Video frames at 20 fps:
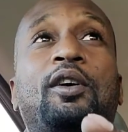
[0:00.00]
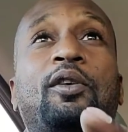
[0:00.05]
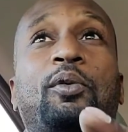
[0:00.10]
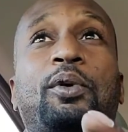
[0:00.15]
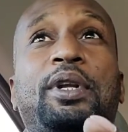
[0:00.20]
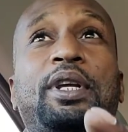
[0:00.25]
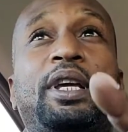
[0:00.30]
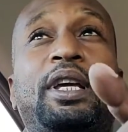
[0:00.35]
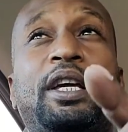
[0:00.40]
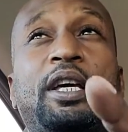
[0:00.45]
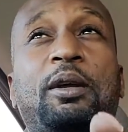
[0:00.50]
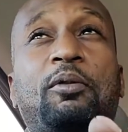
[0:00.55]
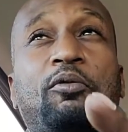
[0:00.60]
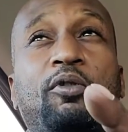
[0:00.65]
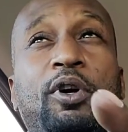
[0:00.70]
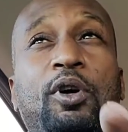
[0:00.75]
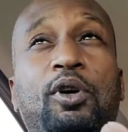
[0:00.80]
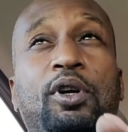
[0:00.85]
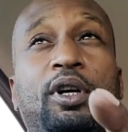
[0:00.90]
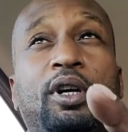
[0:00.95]
When he hit him
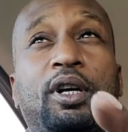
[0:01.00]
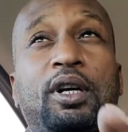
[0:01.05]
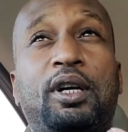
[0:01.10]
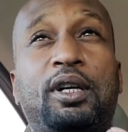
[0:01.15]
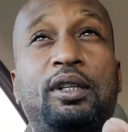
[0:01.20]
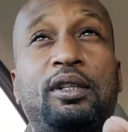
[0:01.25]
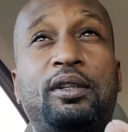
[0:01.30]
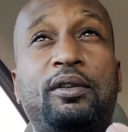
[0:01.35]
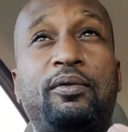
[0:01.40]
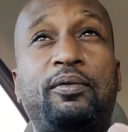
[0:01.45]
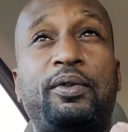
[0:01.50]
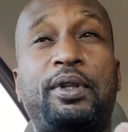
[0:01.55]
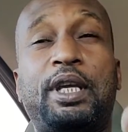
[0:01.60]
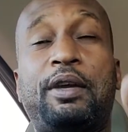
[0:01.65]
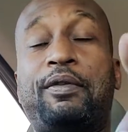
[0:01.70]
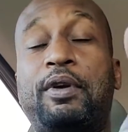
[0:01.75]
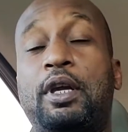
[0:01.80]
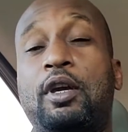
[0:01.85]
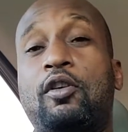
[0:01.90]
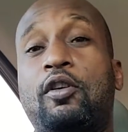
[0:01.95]
real good,
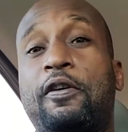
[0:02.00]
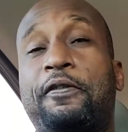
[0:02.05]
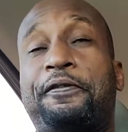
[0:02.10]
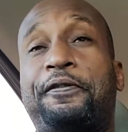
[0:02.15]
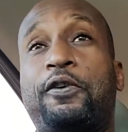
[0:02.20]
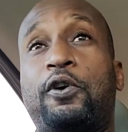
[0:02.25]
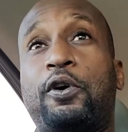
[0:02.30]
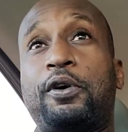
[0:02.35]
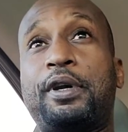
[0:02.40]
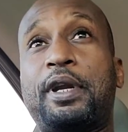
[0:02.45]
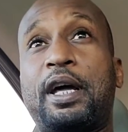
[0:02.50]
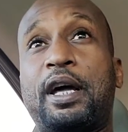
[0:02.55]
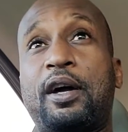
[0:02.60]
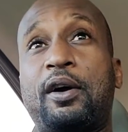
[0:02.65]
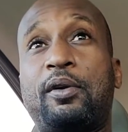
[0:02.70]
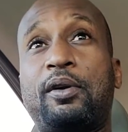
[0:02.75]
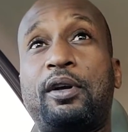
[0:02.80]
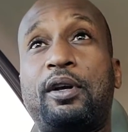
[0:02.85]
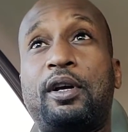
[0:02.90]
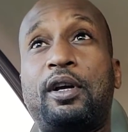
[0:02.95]
either he gonna fall
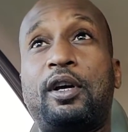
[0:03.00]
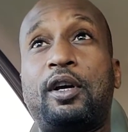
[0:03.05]
down